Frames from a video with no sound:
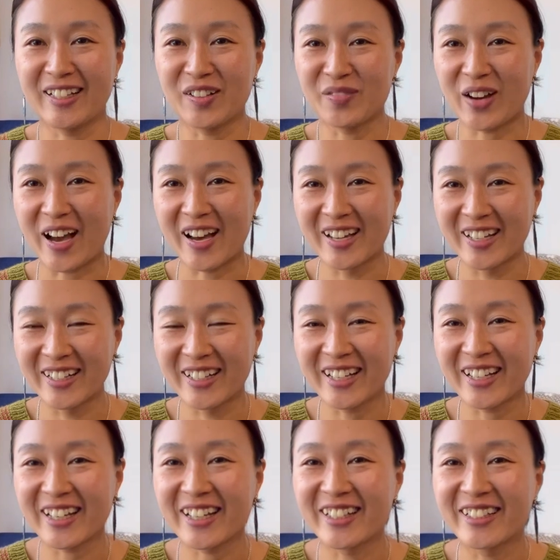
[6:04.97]
about
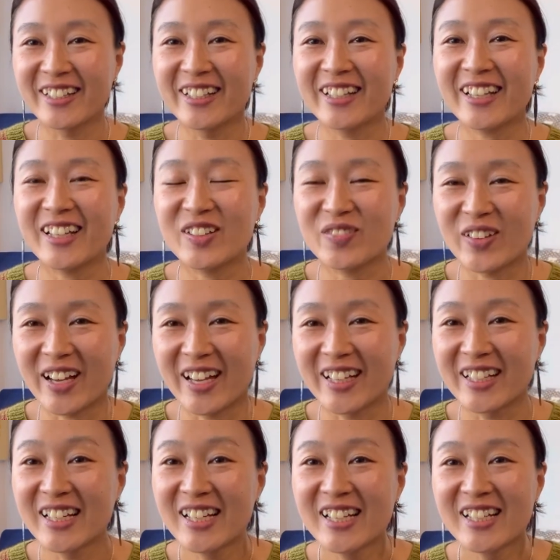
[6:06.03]
it and look at
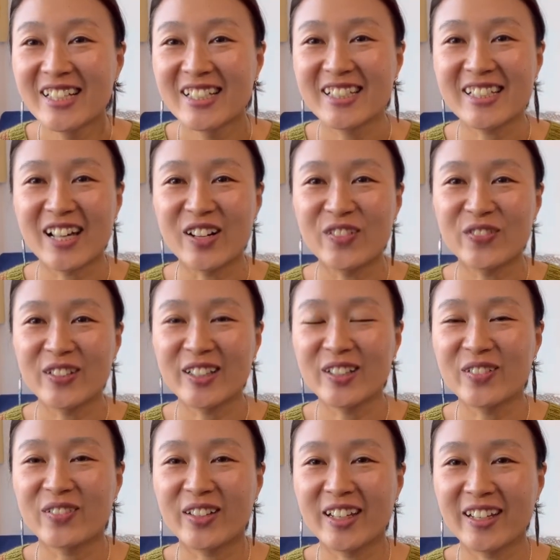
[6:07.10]
myself in
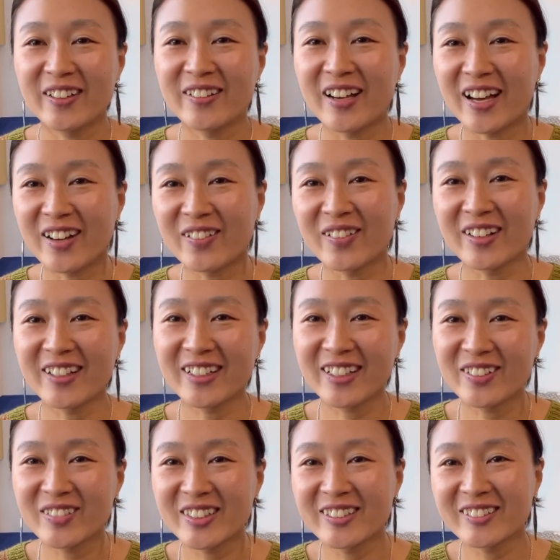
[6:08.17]
the video, I don't want to
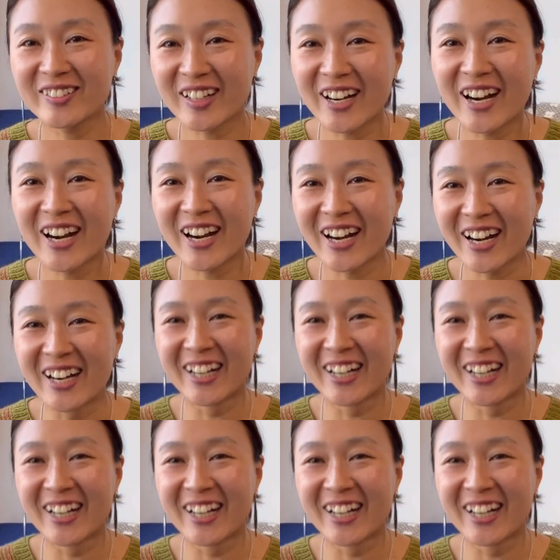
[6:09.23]
give it to her.